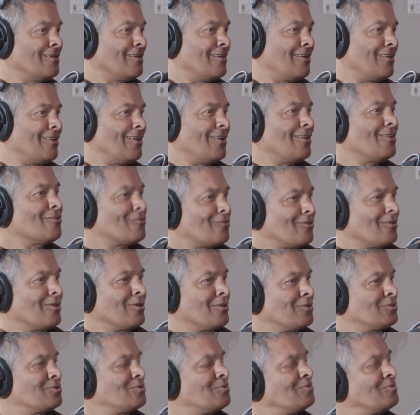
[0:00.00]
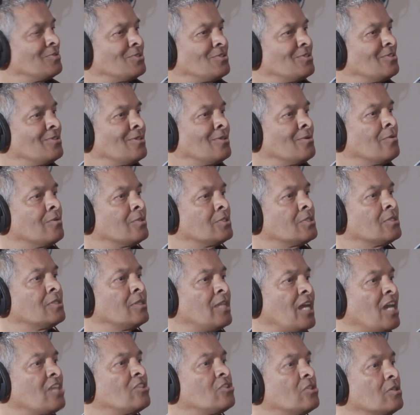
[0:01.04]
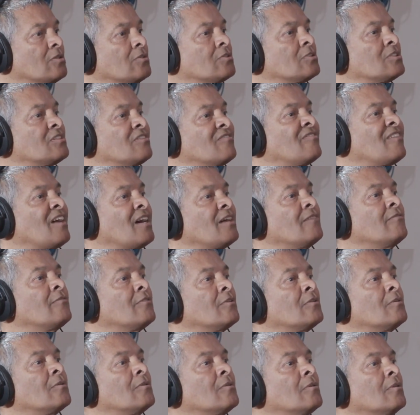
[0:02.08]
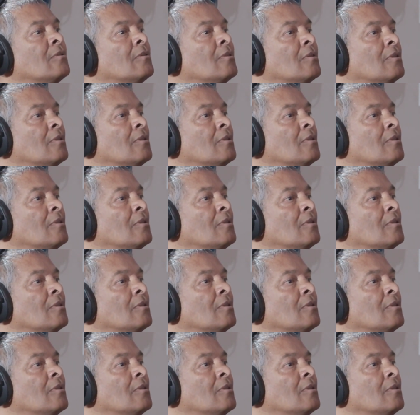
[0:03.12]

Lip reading: and anything, was a natural survival